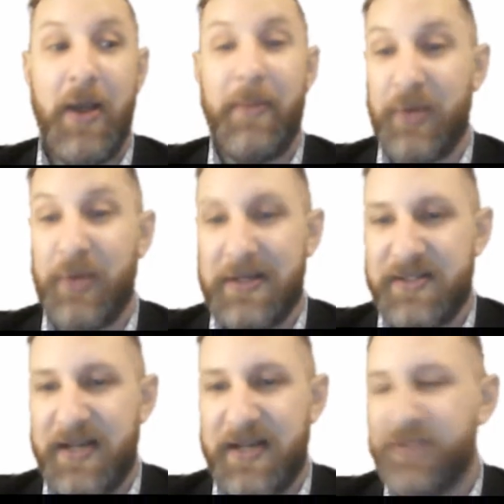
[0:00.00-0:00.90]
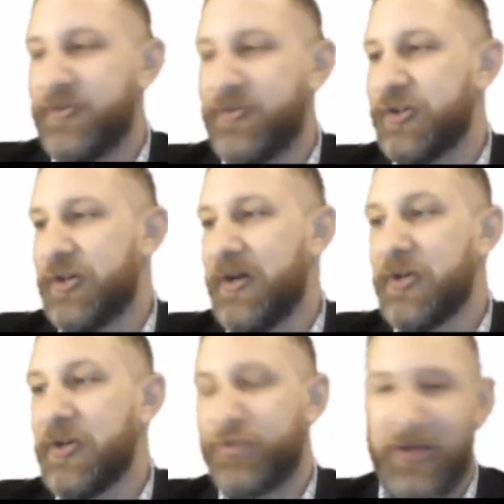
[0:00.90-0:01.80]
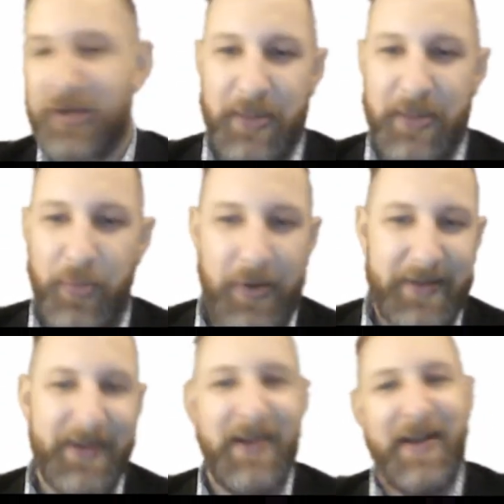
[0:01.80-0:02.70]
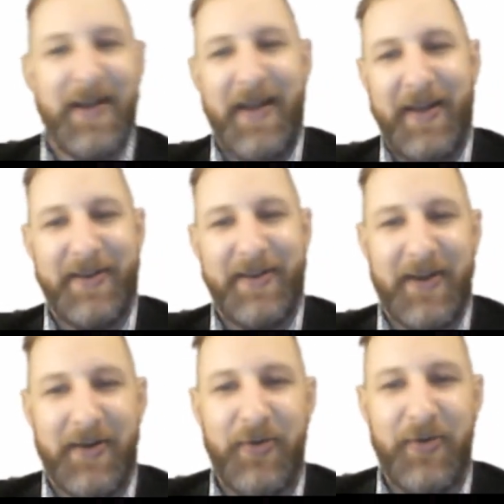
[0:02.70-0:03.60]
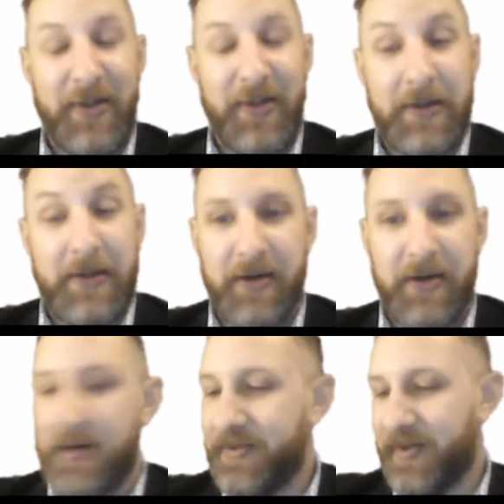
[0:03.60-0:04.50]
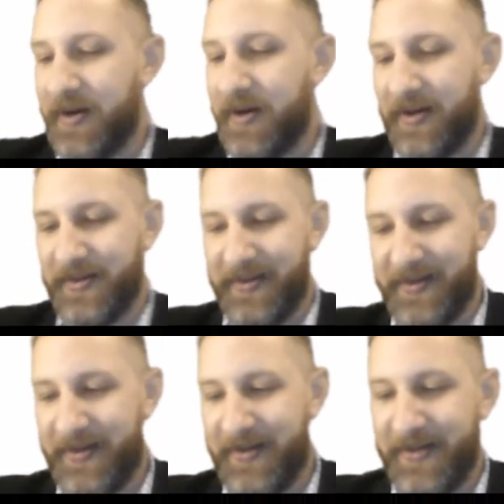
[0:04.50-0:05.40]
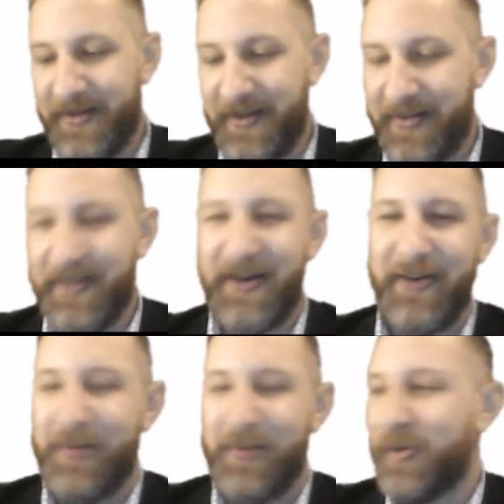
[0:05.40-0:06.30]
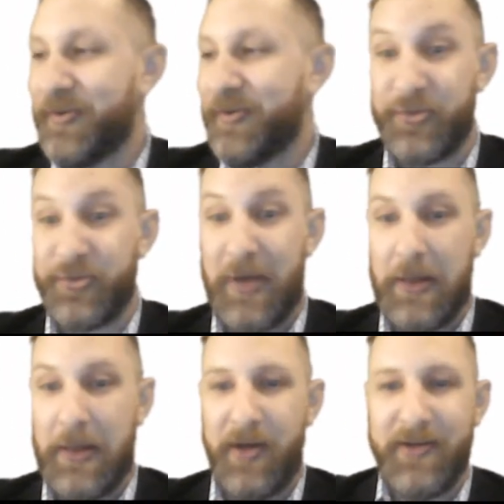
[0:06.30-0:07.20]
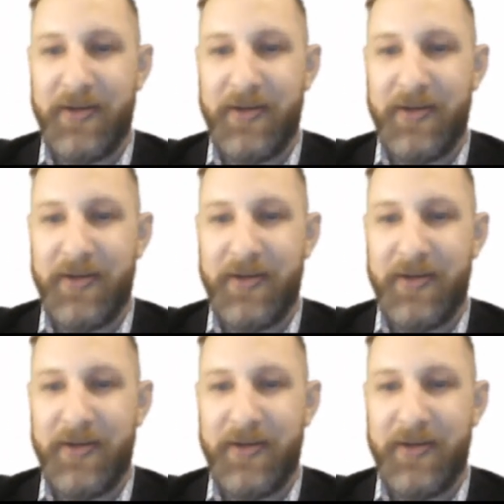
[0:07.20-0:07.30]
more concise version, straight to the point, and hopefully clearer, unlike the current book, which is quite long.